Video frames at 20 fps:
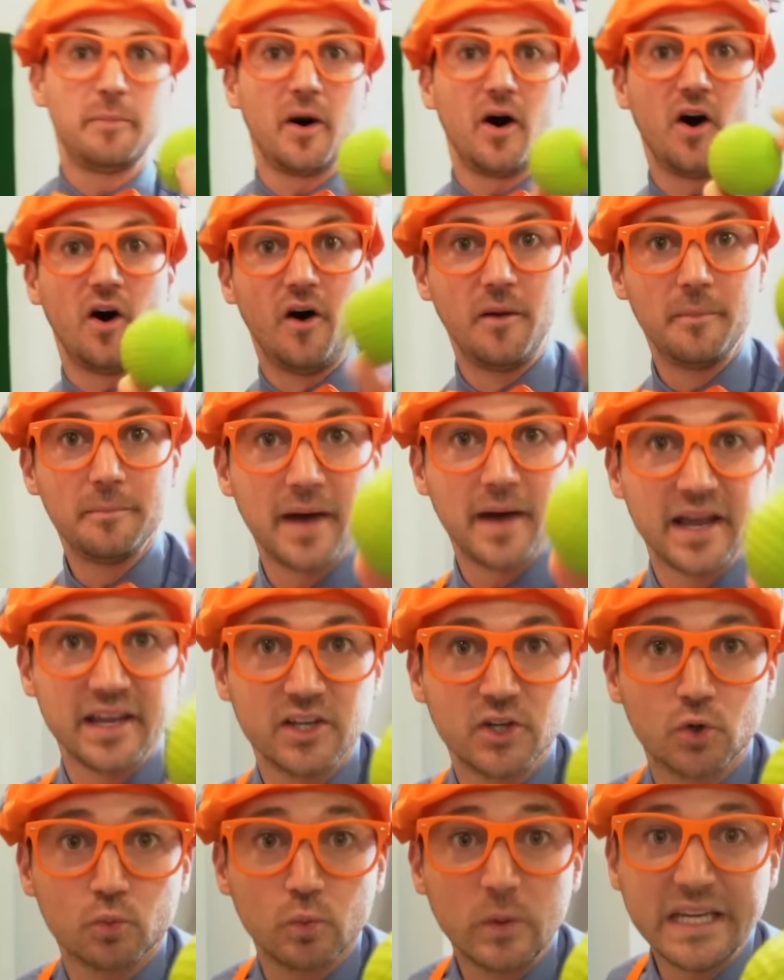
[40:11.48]
ball, my
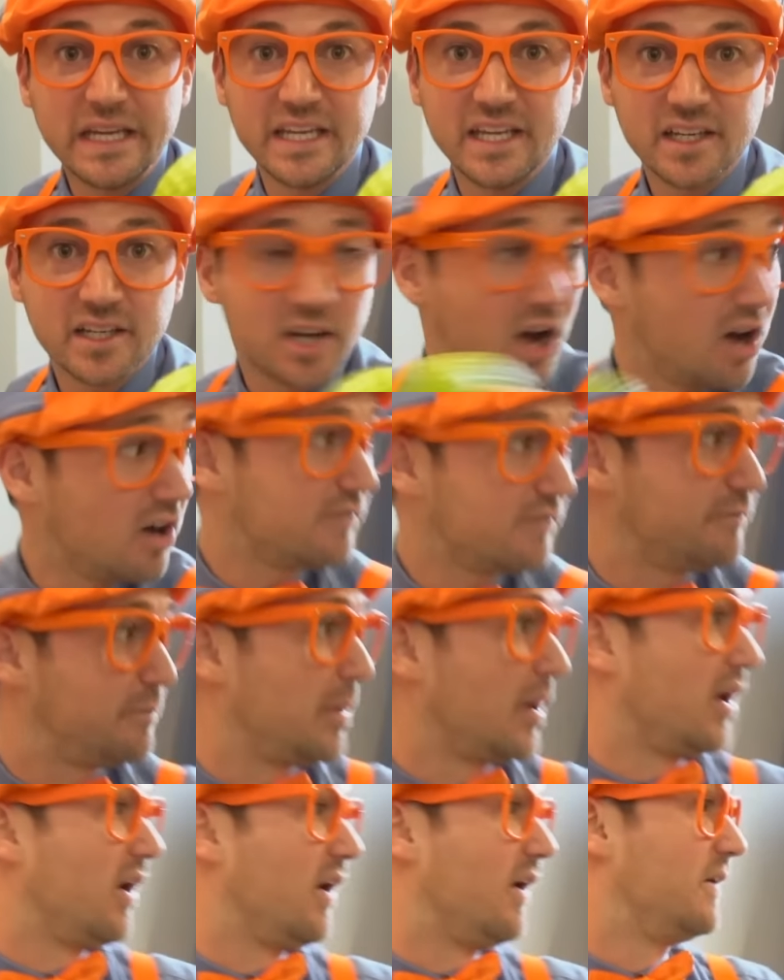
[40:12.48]
green golf
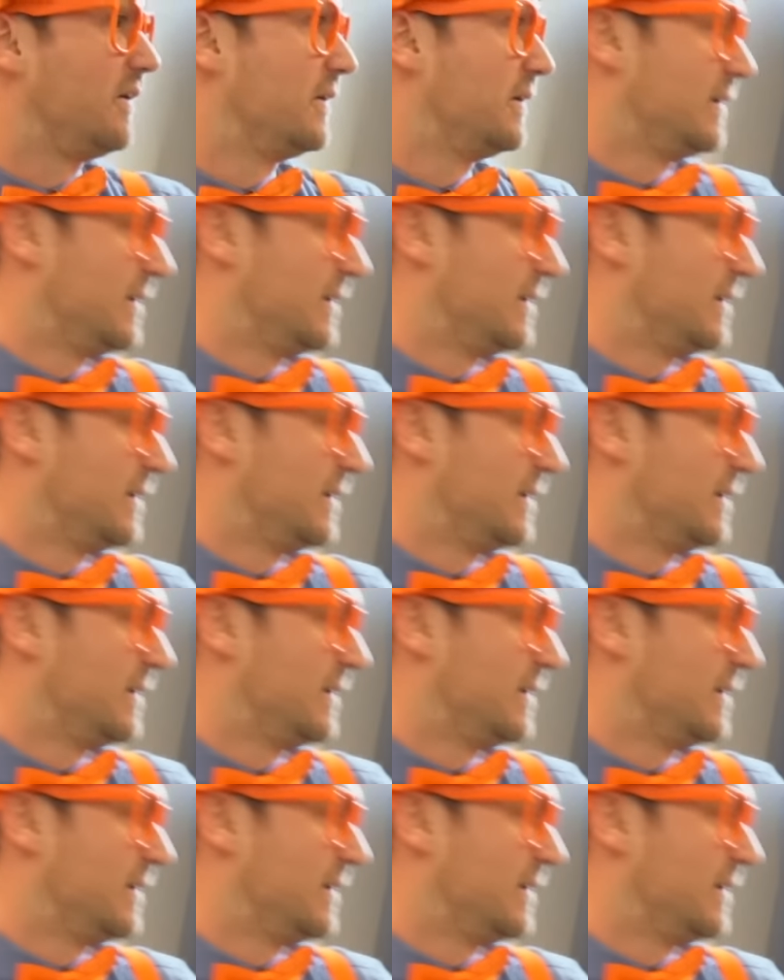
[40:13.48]
ball.